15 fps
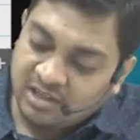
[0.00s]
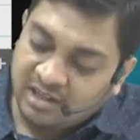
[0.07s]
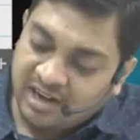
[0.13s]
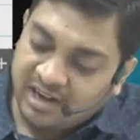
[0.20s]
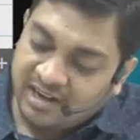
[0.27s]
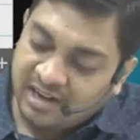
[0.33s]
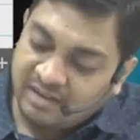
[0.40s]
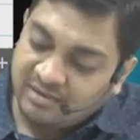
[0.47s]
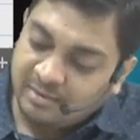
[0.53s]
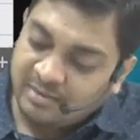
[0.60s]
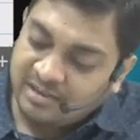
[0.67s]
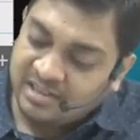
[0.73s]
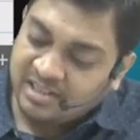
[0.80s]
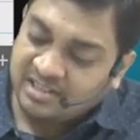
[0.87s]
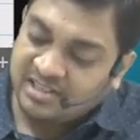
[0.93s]
creditor will be
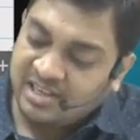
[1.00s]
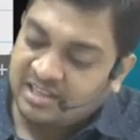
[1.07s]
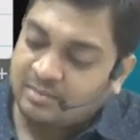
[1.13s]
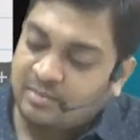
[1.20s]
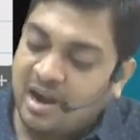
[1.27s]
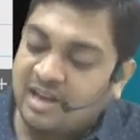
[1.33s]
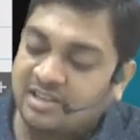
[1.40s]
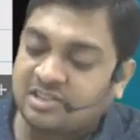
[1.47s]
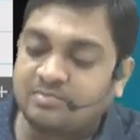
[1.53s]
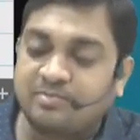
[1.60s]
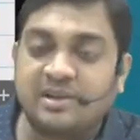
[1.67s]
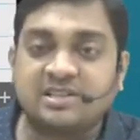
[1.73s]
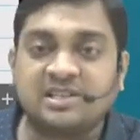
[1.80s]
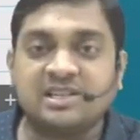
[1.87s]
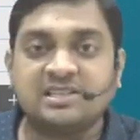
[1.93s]
this year's March
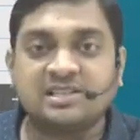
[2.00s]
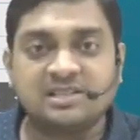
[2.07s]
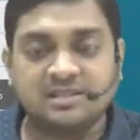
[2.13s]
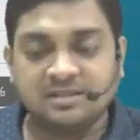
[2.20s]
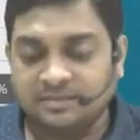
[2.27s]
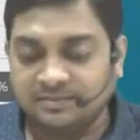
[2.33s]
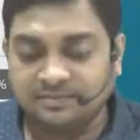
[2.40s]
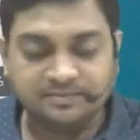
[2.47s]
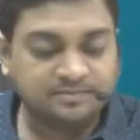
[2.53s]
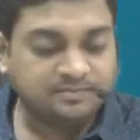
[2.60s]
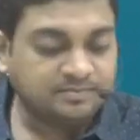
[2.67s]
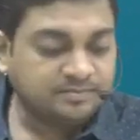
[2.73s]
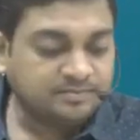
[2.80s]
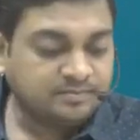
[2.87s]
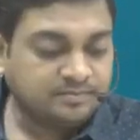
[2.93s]
purchase.
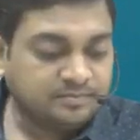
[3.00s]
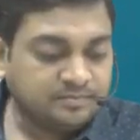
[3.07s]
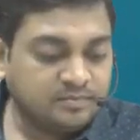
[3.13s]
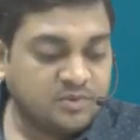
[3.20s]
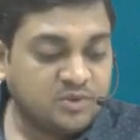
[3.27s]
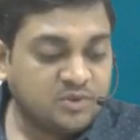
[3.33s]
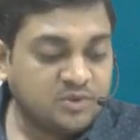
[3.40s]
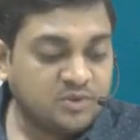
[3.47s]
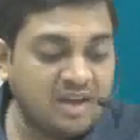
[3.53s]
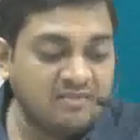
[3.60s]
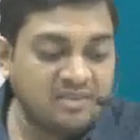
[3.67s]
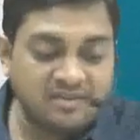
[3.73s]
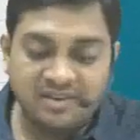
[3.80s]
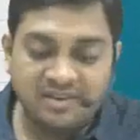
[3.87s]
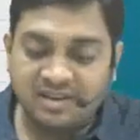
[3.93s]
So they have
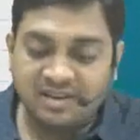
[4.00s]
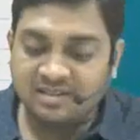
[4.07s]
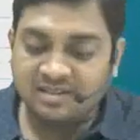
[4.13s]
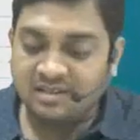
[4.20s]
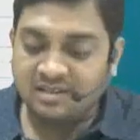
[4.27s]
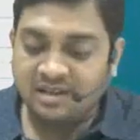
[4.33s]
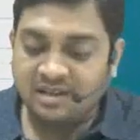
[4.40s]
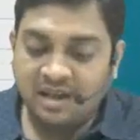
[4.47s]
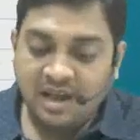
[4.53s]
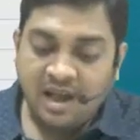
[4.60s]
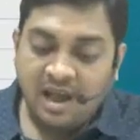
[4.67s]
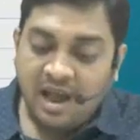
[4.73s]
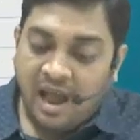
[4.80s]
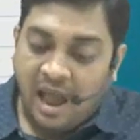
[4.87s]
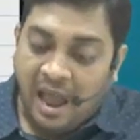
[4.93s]
given us.
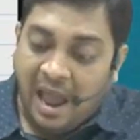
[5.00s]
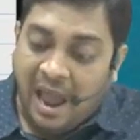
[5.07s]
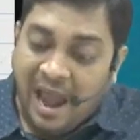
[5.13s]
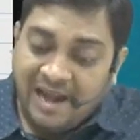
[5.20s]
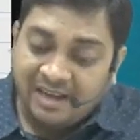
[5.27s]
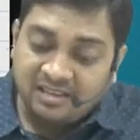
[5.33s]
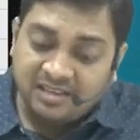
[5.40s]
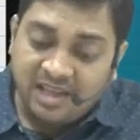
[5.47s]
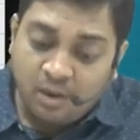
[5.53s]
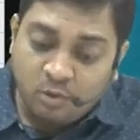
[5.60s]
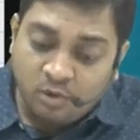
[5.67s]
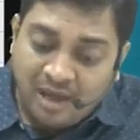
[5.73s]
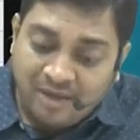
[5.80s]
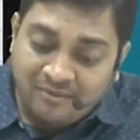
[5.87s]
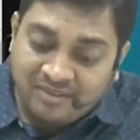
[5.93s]
Had they
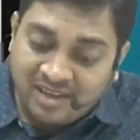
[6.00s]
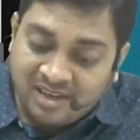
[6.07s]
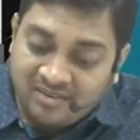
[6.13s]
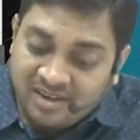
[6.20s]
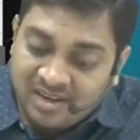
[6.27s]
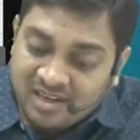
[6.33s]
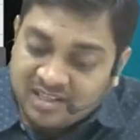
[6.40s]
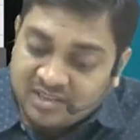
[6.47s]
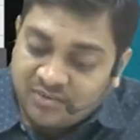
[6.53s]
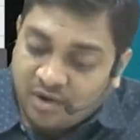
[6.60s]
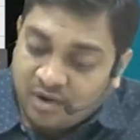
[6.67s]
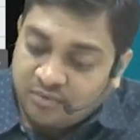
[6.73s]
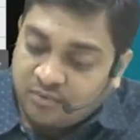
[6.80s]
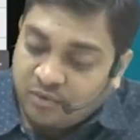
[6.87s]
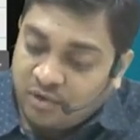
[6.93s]
would have given us
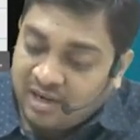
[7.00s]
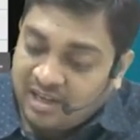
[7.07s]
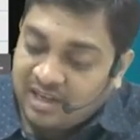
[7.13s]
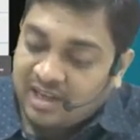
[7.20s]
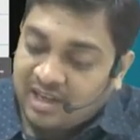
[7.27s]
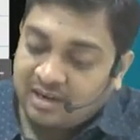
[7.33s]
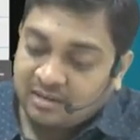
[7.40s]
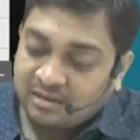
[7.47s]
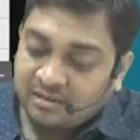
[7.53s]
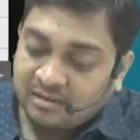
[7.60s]
for full year,